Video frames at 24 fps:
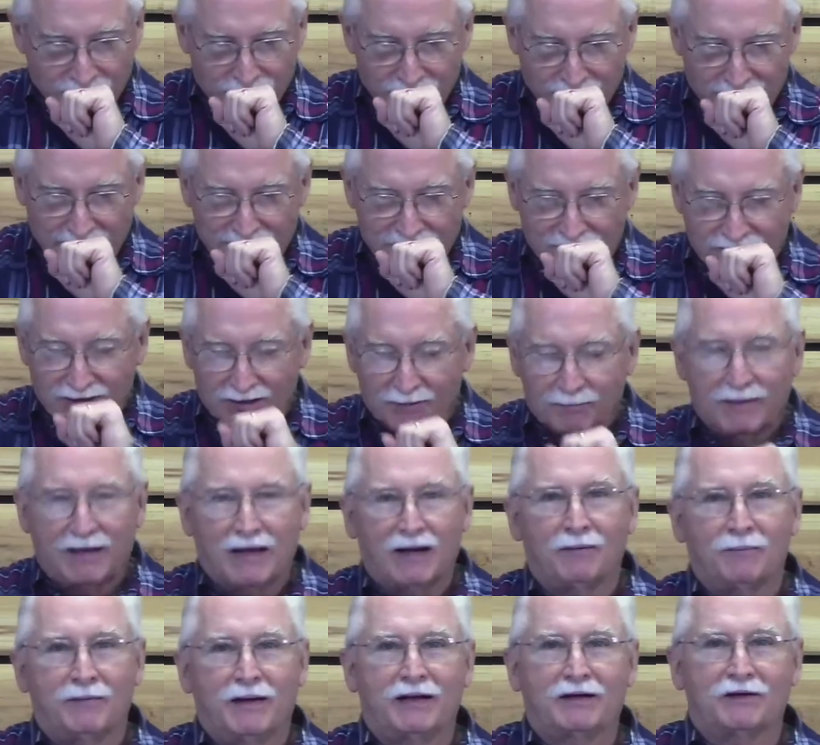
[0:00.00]
and
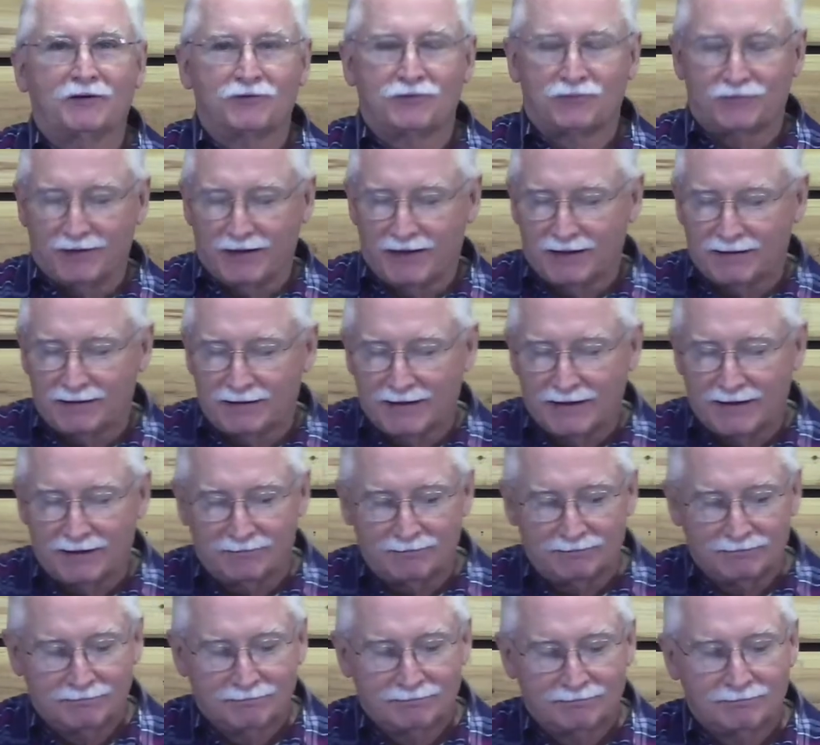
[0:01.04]
somehow make us think that
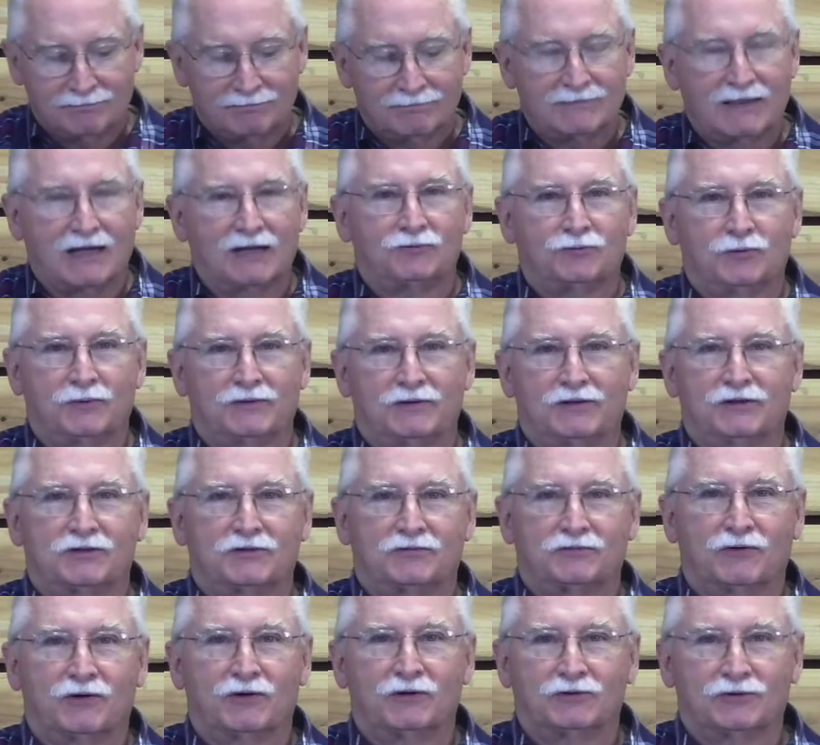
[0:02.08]
that's what this
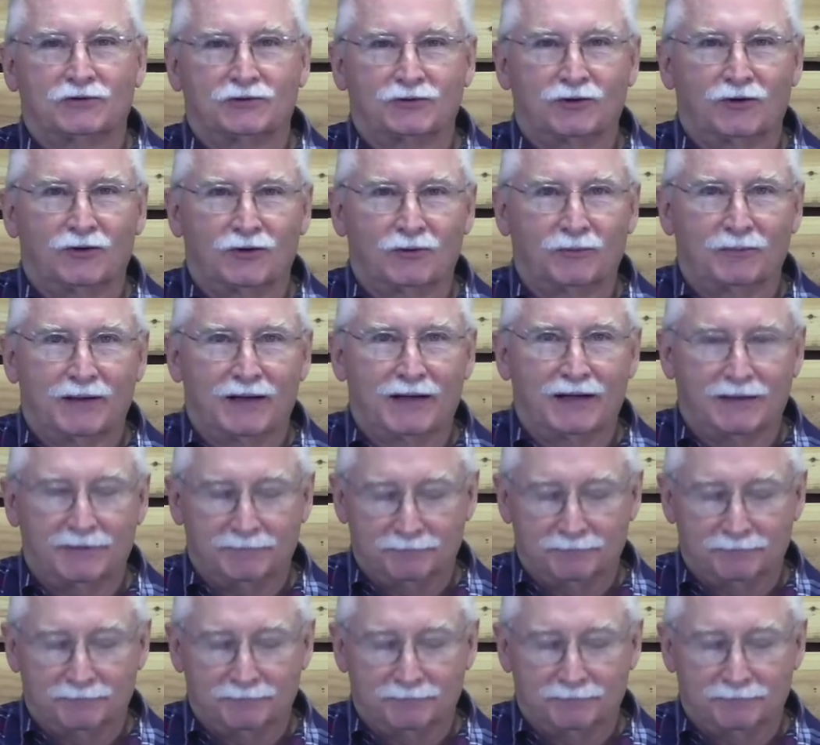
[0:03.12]
verse is all about.